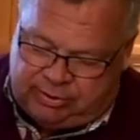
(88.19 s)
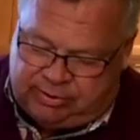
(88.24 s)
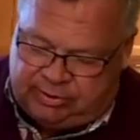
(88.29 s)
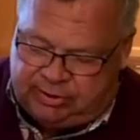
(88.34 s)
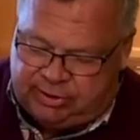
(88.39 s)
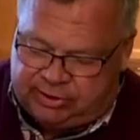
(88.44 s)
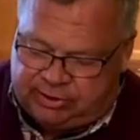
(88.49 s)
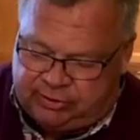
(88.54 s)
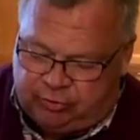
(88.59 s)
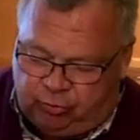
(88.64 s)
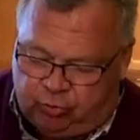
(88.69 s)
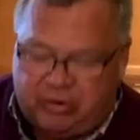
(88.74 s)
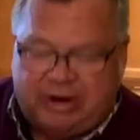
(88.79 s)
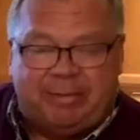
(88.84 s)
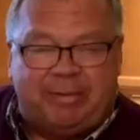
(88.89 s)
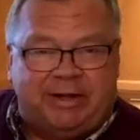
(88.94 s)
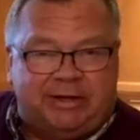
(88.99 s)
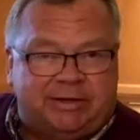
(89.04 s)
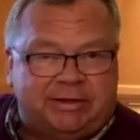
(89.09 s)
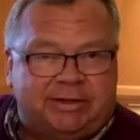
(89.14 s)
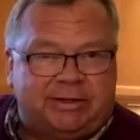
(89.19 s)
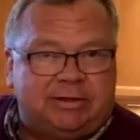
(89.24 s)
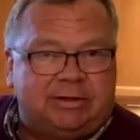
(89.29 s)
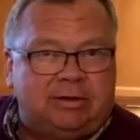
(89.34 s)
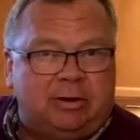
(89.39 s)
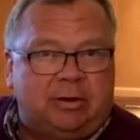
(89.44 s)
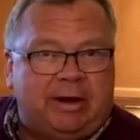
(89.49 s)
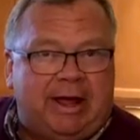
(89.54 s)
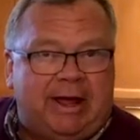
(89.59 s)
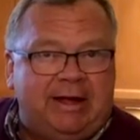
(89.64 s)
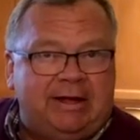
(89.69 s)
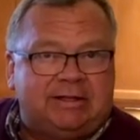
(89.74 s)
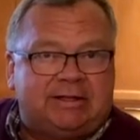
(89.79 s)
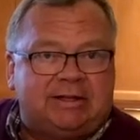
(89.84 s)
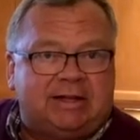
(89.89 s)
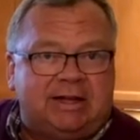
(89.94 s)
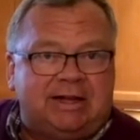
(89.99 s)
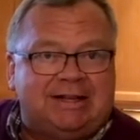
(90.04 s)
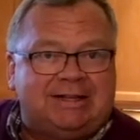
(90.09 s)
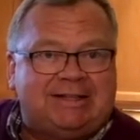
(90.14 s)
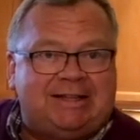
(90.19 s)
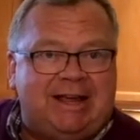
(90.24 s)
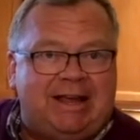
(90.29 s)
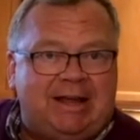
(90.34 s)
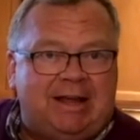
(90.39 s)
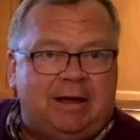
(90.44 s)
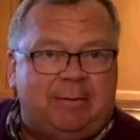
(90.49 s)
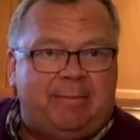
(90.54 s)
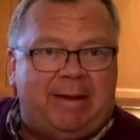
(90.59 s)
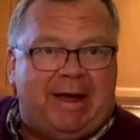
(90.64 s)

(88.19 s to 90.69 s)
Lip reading: just ribbons, okay? It's going to take